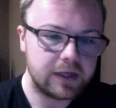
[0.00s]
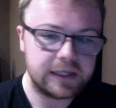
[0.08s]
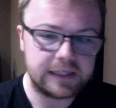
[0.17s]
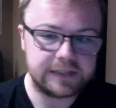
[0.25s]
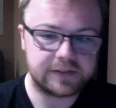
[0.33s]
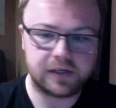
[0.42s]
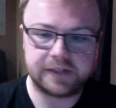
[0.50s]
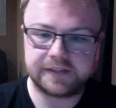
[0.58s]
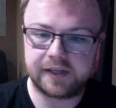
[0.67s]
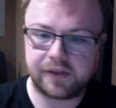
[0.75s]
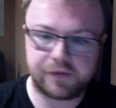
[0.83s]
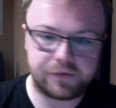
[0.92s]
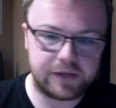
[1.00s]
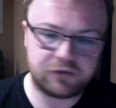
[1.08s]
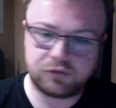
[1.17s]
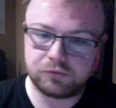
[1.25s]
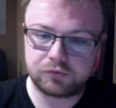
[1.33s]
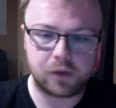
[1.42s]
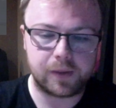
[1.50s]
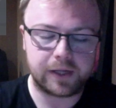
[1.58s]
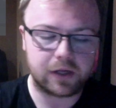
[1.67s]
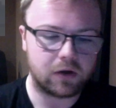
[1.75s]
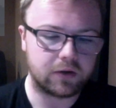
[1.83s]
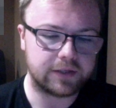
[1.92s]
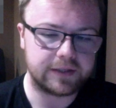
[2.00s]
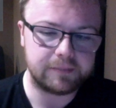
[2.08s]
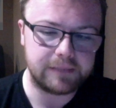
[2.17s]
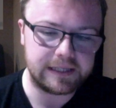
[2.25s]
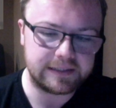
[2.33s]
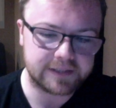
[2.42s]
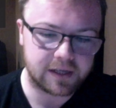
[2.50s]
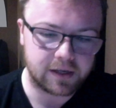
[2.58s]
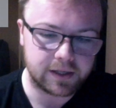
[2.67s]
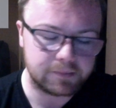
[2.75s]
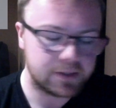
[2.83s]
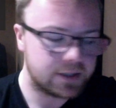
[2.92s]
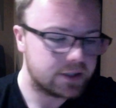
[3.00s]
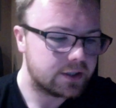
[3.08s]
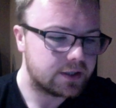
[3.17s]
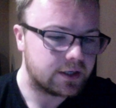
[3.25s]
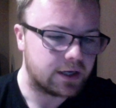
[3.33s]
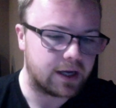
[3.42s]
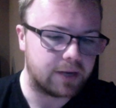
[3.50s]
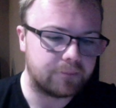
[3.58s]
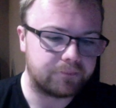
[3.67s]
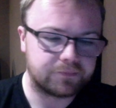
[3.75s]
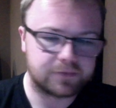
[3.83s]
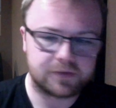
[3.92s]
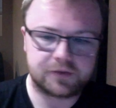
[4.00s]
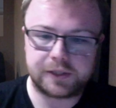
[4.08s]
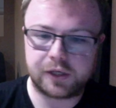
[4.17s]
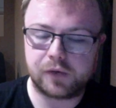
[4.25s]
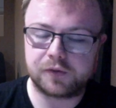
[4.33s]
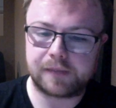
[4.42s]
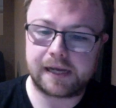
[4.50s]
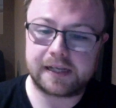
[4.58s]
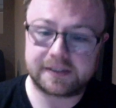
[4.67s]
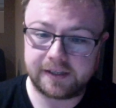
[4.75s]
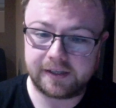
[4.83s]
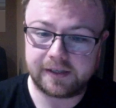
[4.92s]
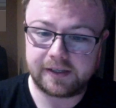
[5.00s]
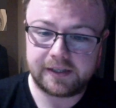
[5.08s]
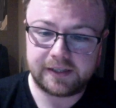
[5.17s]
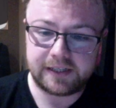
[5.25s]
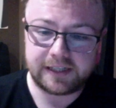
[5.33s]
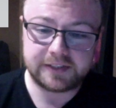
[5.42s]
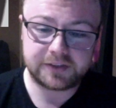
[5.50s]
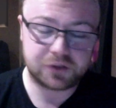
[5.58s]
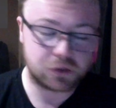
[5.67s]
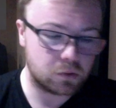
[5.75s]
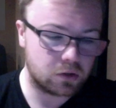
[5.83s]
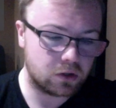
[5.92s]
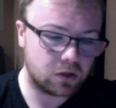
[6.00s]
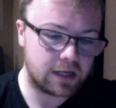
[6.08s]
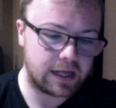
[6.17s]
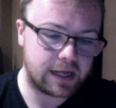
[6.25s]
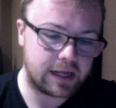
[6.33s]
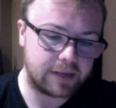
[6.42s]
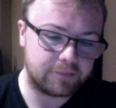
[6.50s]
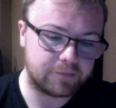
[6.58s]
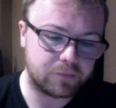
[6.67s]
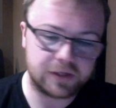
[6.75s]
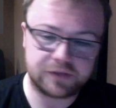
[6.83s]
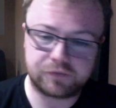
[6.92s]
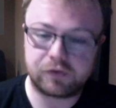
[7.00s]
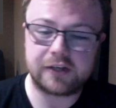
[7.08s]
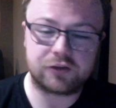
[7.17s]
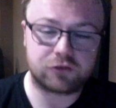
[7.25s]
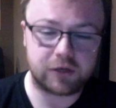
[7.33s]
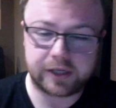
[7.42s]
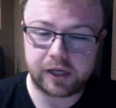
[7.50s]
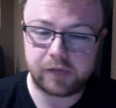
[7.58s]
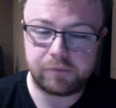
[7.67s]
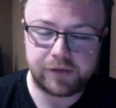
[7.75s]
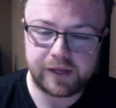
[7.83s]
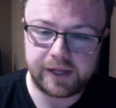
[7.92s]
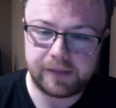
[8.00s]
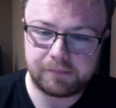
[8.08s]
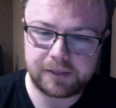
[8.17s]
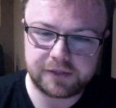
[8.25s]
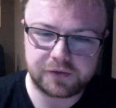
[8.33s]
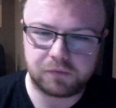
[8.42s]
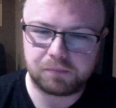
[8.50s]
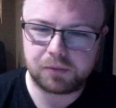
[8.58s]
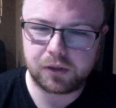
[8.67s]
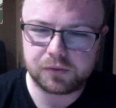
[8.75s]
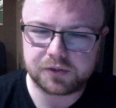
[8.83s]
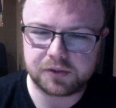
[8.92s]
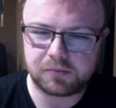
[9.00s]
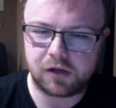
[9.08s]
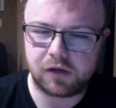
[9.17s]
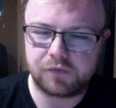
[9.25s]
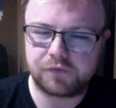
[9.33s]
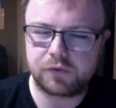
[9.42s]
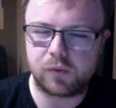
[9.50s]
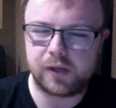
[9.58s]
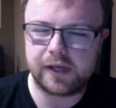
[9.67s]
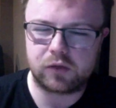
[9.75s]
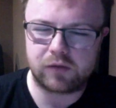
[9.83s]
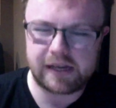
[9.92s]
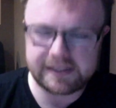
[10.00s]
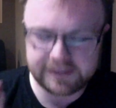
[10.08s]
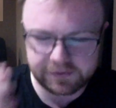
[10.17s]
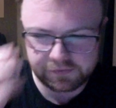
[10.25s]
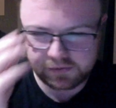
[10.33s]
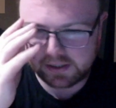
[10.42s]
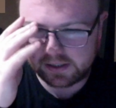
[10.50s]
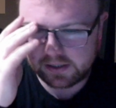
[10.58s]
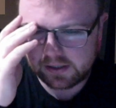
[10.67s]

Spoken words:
He's got his other issues going on in the meantime. So he goes back to his school, where his friends try to comfort him, but he sort of blows them off quite aggressively.